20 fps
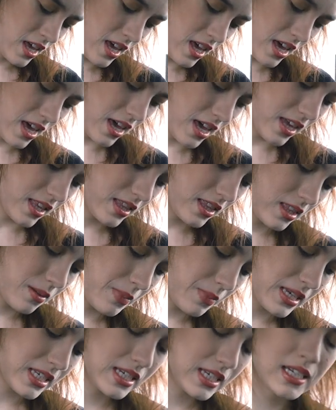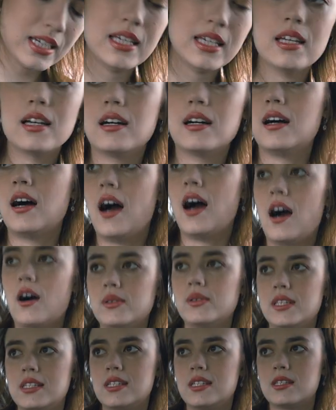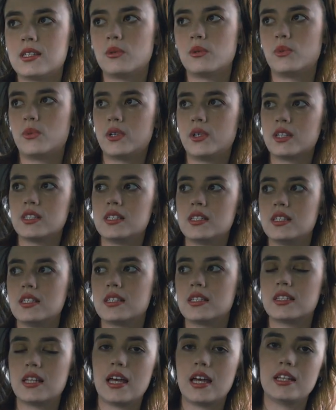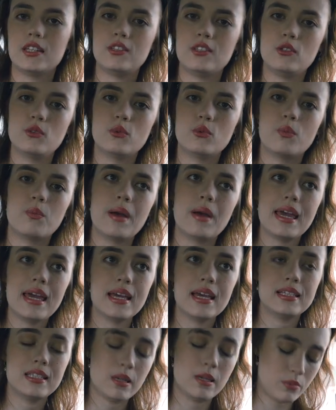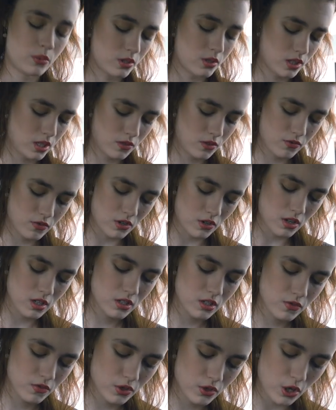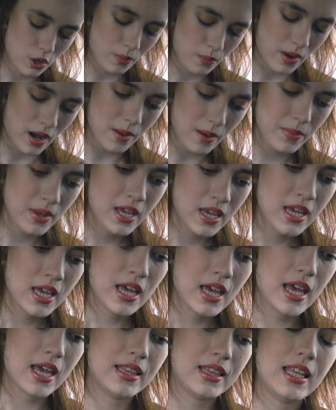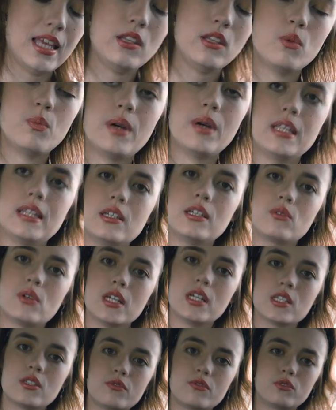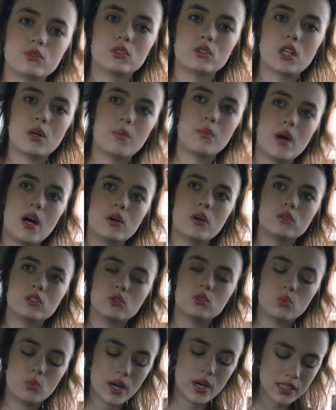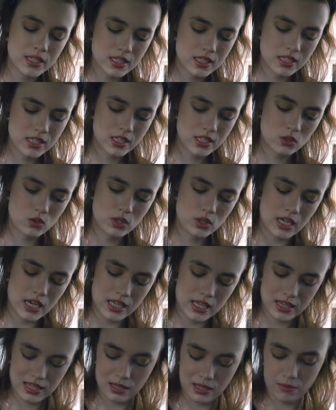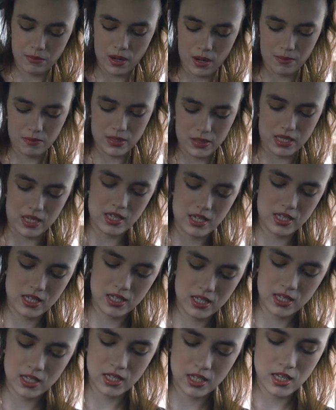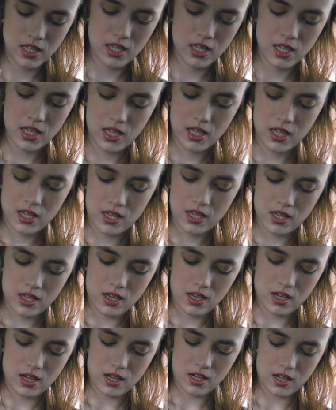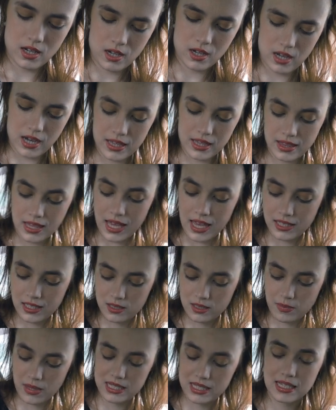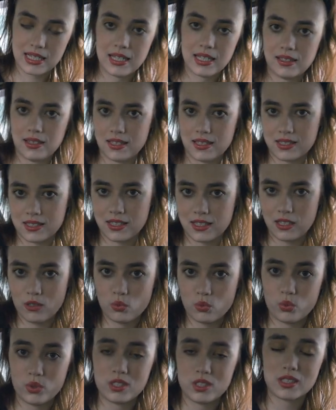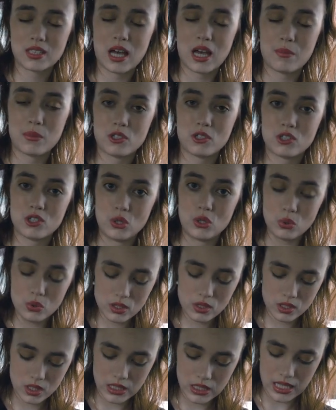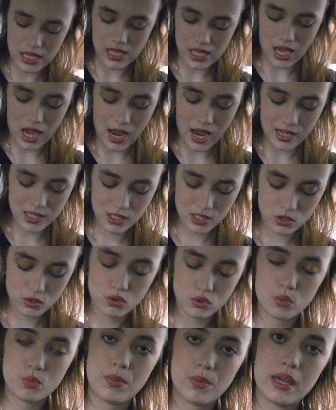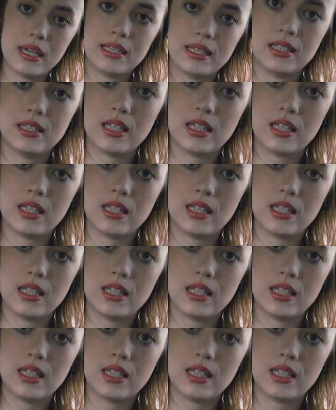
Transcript: and basically how the system works is that you pay deposit first for your pup and then you pay the rest full amount once you get the puppy. And that is basically the scheme which scammers use. They ask you to pay the